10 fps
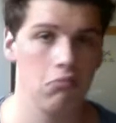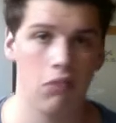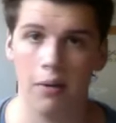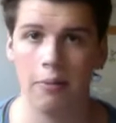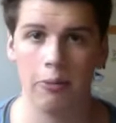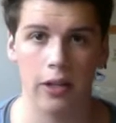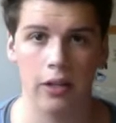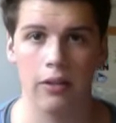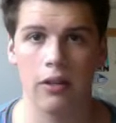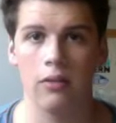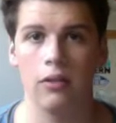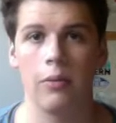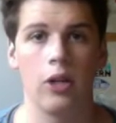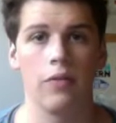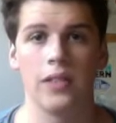I'm happy with that, I
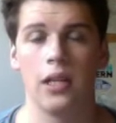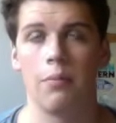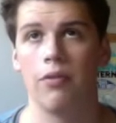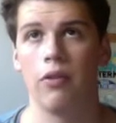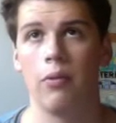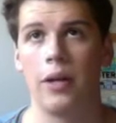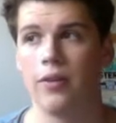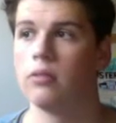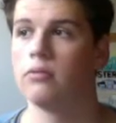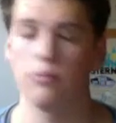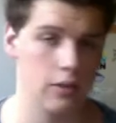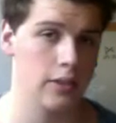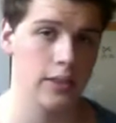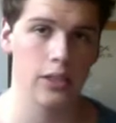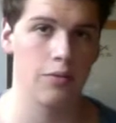mean, obviously I prefer Pedro.
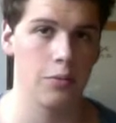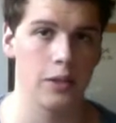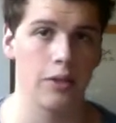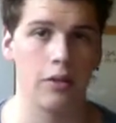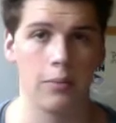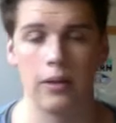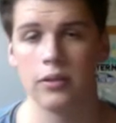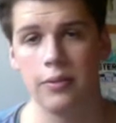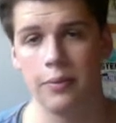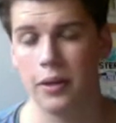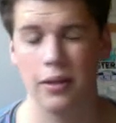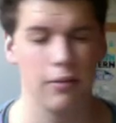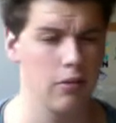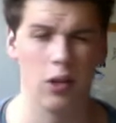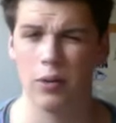There's still a rumour going about that we
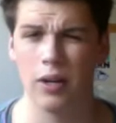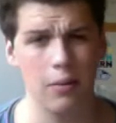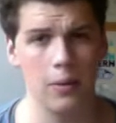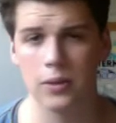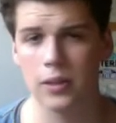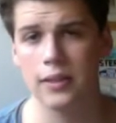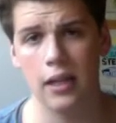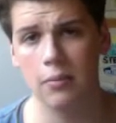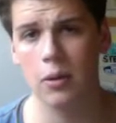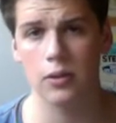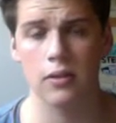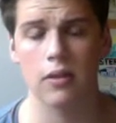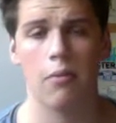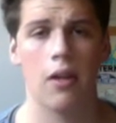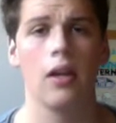loan out Moses, sell Moses or
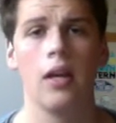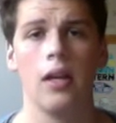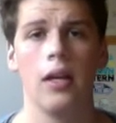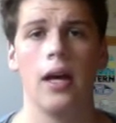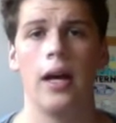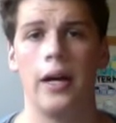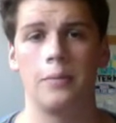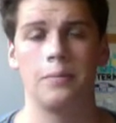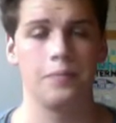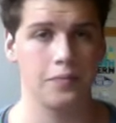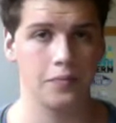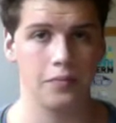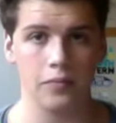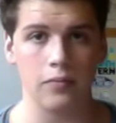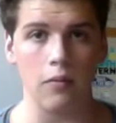something, and
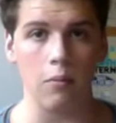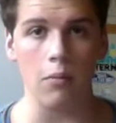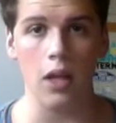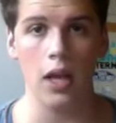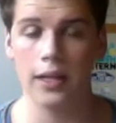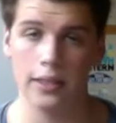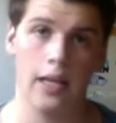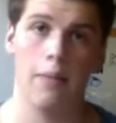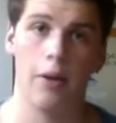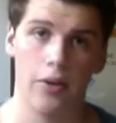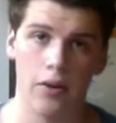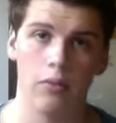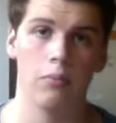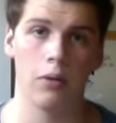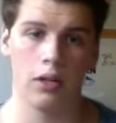get
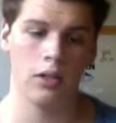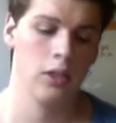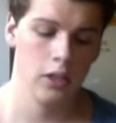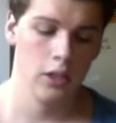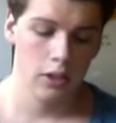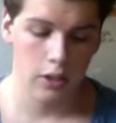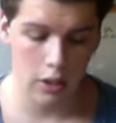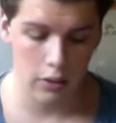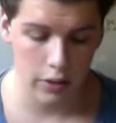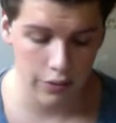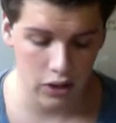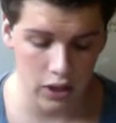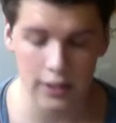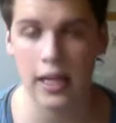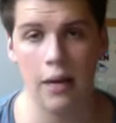Pedro. But, if it
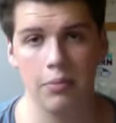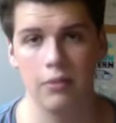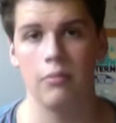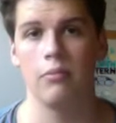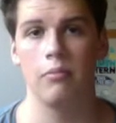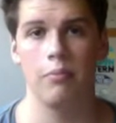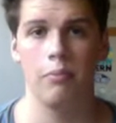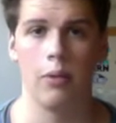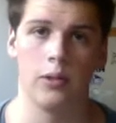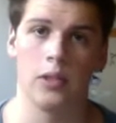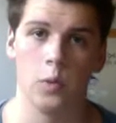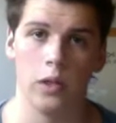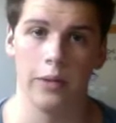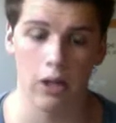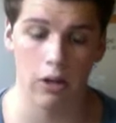doesn't happen, Moses
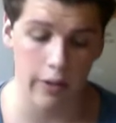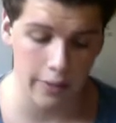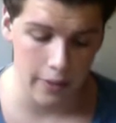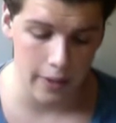will be all right.